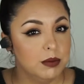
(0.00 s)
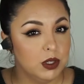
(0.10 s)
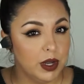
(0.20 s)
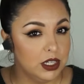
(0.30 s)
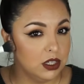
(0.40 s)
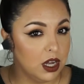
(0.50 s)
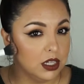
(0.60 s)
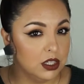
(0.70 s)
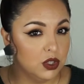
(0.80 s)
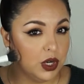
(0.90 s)
So I just
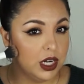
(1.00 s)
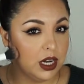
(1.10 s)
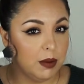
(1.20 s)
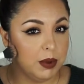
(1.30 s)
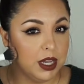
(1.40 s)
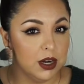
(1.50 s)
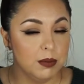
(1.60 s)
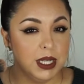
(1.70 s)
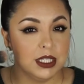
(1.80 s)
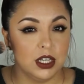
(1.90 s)
concentrated up here
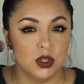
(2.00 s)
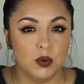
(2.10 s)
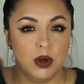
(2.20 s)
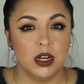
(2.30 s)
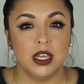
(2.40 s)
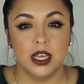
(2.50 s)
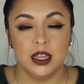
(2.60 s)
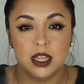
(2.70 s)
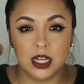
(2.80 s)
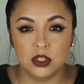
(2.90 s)
because I don't want to
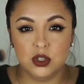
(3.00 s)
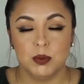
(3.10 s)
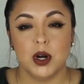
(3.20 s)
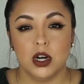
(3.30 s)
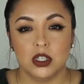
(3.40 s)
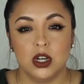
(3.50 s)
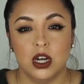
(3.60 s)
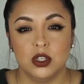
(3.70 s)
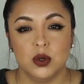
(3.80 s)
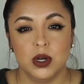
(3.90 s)
get that super harsh
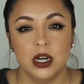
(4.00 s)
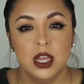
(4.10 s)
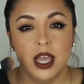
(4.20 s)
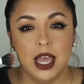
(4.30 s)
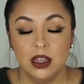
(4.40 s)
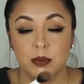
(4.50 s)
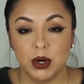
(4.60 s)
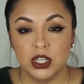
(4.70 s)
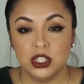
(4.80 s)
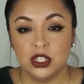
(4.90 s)
contour. The
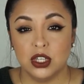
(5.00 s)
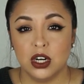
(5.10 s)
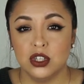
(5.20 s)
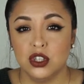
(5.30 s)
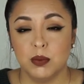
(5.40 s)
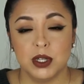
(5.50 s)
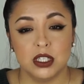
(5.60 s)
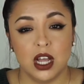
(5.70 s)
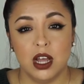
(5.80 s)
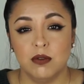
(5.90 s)
brushes are super
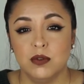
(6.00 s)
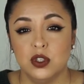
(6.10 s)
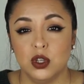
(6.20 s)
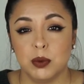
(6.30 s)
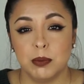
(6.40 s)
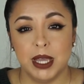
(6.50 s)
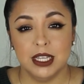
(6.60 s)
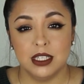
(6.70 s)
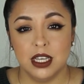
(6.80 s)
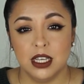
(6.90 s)
soft, super
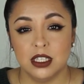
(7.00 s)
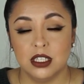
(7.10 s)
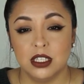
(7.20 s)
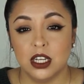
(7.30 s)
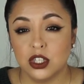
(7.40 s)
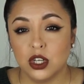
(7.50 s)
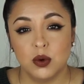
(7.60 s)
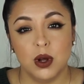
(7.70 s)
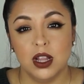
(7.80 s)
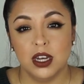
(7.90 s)
amazing, such good
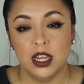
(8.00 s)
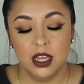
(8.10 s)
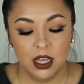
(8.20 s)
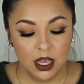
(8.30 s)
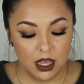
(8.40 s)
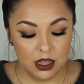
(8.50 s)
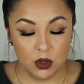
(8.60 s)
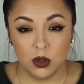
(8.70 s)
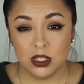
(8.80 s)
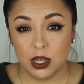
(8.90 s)
quality.
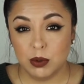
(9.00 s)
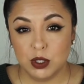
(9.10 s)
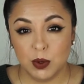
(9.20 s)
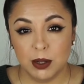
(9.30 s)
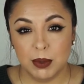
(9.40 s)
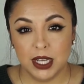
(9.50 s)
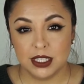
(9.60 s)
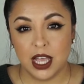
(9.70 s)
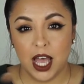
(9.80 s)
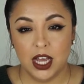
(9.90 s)
The whole set was 20
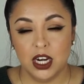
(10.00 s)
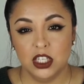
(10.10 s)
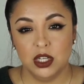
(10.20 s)
bucks. I got it